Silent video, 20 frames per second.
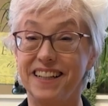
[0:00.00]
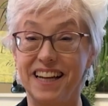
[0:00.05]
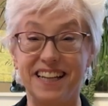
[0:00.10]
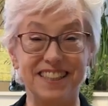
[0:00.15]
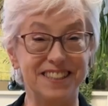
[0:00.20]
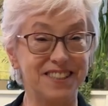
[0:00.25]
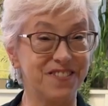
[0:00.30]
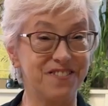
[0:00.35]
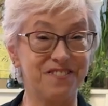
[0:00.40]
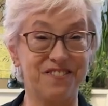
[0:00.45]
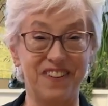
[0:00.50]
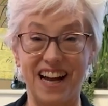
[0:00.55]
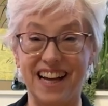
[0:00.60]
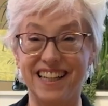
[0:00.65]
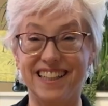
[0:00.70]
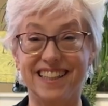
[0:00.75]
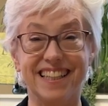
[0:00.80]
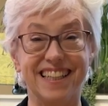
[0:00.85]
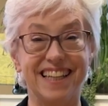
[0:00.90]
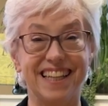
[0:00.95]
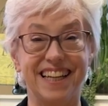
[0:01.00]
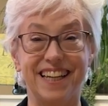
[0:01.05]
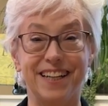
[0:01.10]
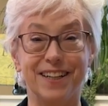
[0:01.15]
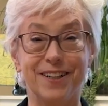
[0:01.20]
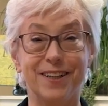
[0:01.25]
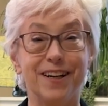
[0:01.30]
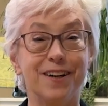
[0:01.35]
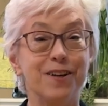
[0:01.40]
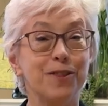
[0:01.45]
It's finally
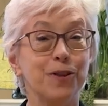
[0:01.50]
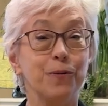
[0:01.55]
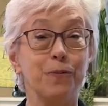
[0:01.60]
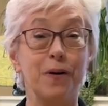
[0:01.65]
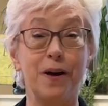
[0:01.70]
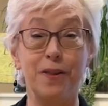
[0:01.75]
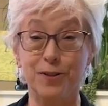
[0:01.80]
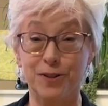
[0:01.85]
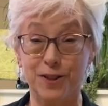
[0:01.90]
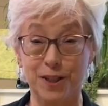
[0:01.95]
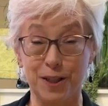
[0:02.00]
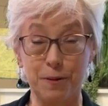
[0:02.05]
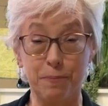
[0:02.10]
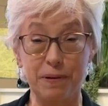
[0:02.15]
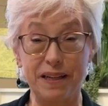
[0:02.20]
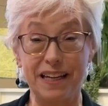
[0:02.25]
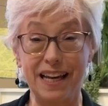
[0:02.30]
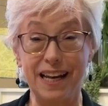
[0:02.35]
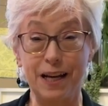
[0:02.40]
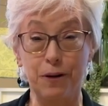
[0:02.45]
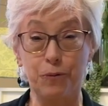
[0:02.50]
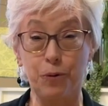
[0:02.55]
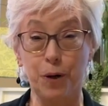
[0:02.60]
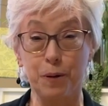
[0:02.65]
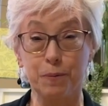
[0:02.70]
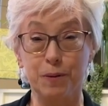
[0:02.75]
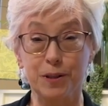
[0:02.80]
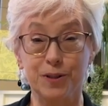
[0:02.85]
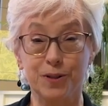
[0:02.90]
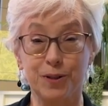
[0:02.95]
here. The weather's going to be getting
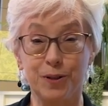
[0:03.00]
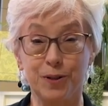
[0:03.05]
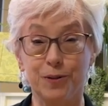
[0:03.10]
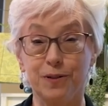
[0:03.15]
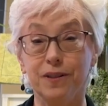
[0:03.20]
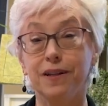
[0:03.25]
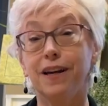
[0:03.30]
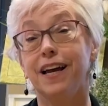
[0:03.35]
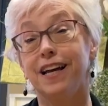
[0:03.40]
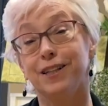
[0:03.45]
warmer soon,